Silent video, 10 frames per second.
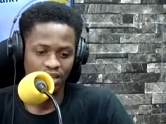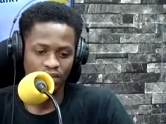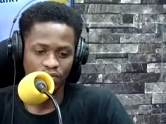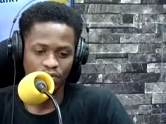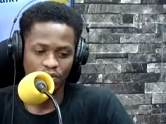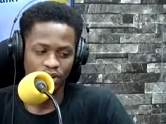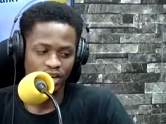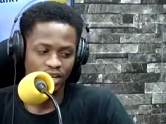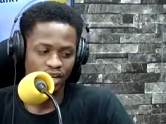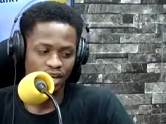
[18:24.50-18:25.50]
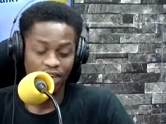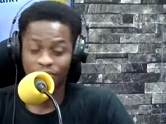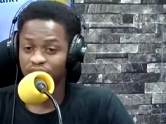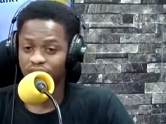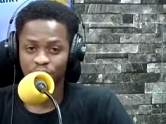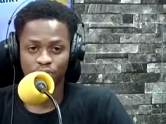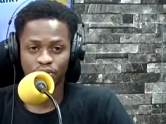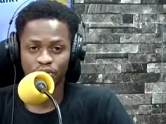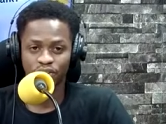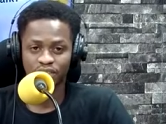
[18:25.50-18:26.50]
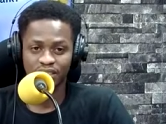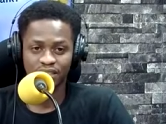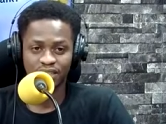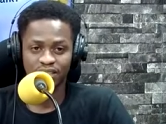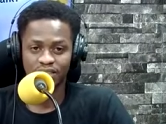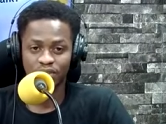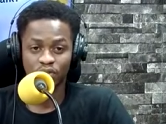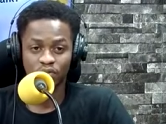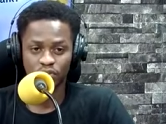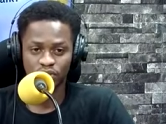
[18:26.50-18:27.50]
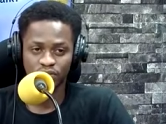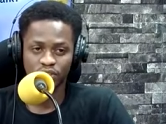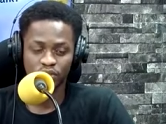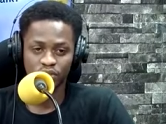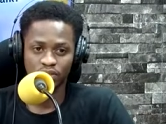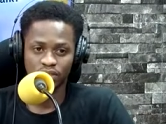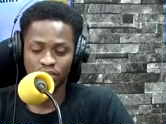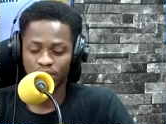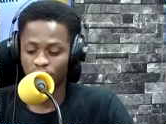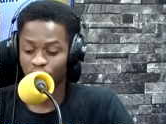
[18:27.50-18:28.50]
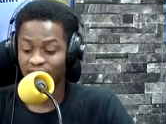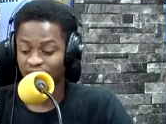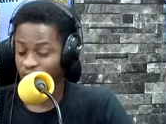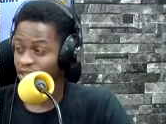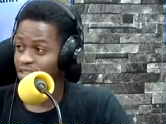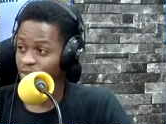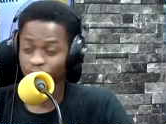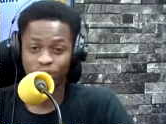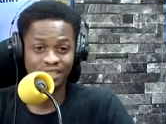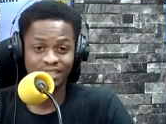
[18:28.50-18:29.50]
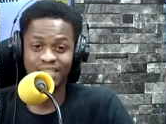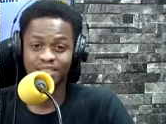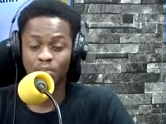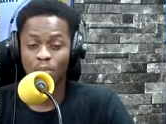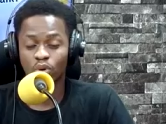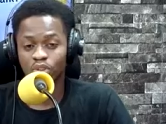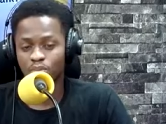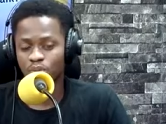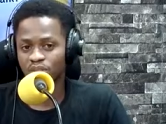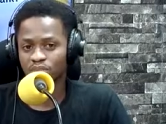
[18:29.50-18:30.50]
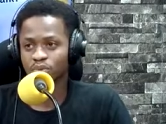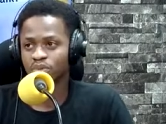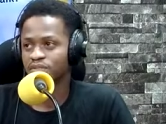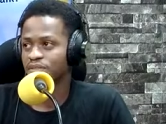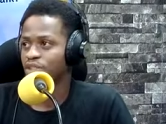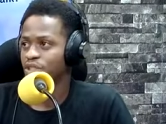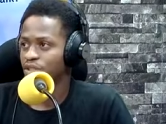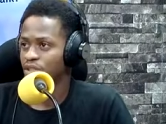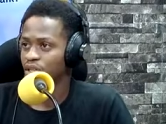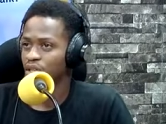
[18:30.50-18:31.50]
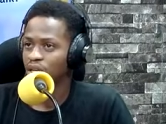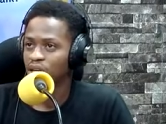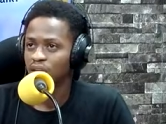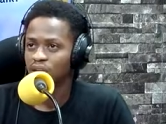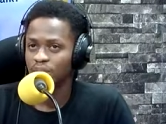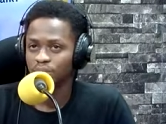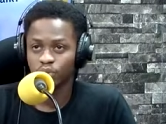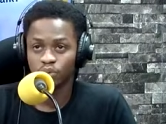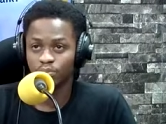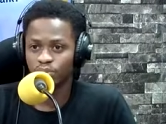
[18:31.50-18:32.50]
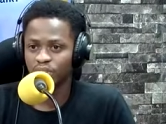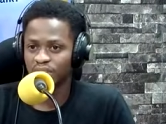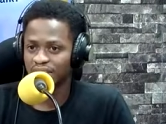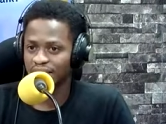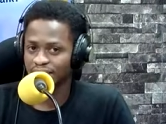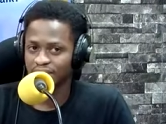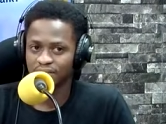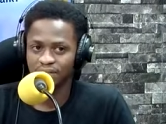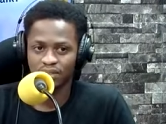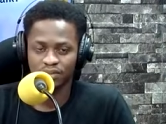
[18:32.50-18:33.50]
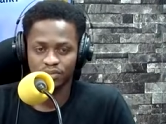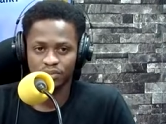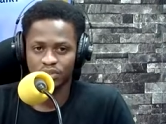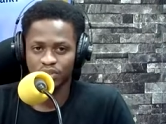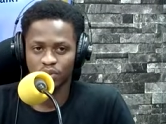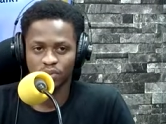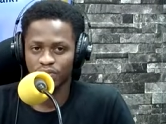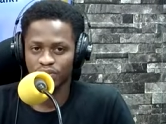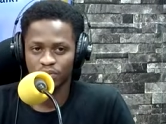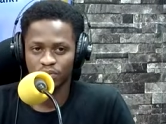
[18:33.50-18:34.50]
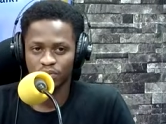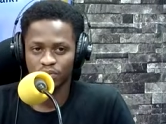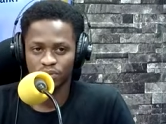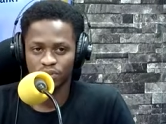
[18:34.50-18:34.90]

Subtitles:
for average entrepreneurs, it takes a lot of motivation. For Nigerian entrepreneurs, it takes much more than motivation. You will build things. Some of it will